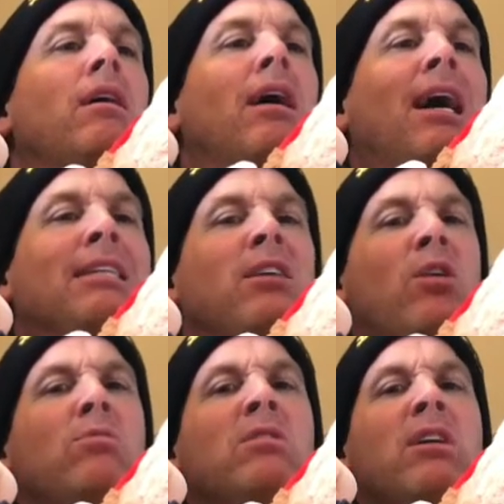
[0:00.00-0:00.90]
I
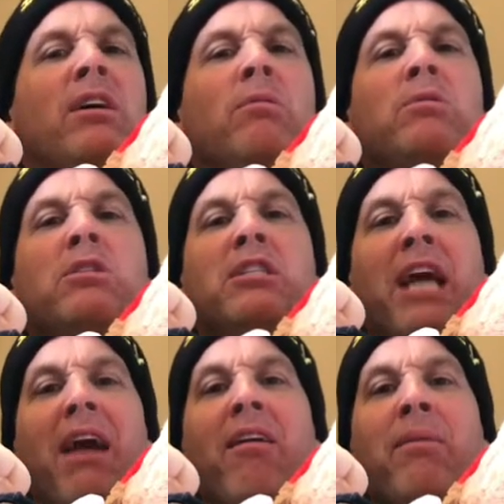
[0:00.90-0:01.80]
told you it was
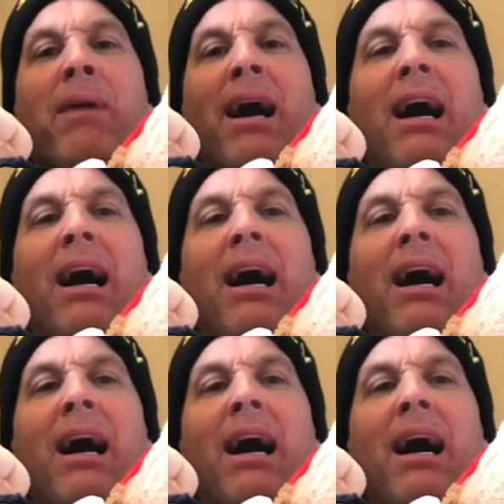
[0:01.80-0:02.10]
Jerry, Ma.